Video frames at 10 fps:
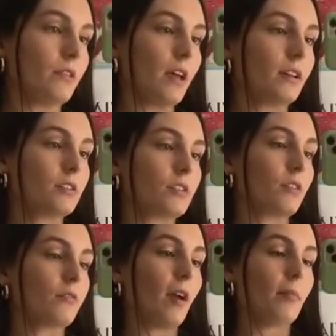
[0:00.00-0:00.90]
that
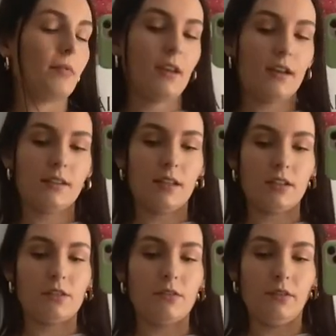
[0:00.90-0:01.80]
skirt wrap thing because I
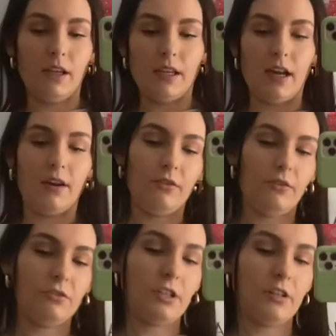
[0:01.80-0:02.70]
just don't like how
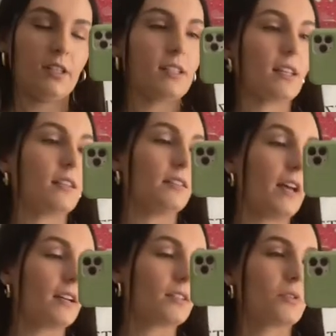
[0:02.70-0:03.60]
sheer it is at the
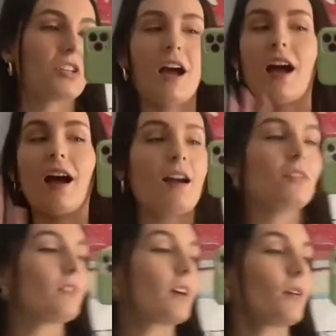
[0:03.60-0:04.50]
legs, which I knew
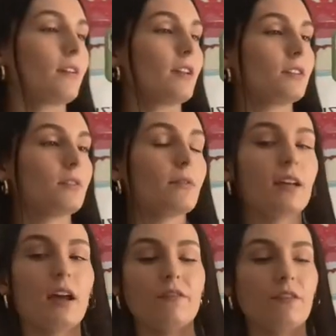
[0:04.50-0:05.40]
that going into it.
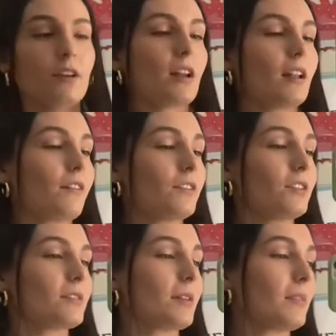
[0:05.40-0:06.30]
I figured I'd have to do
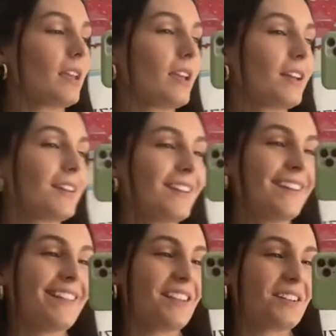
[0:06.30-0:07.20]
something.
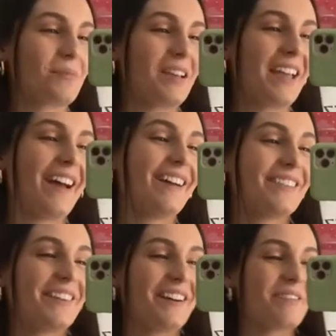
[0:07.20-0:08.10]
There's my cat.
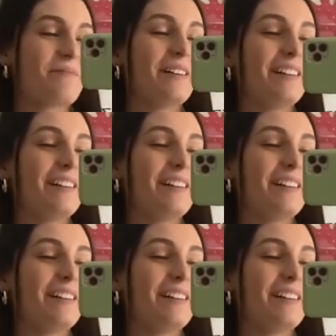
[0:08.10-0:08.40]
Um,